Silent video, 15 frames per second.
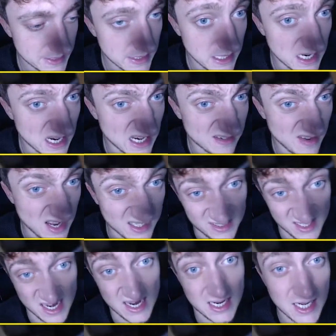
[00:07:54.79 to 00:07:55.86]
And
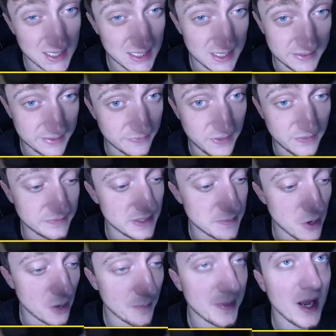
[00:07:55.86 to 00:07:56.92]
yeah, I'd less than 50
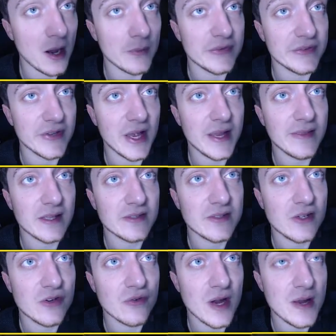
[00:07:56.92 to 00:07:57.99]
pop, I would say. That's a
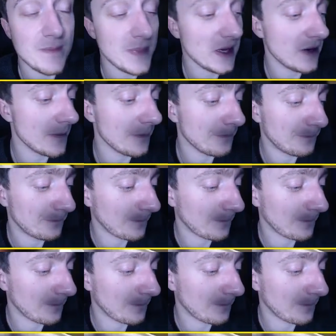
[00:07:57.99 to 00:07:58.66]
great pickup.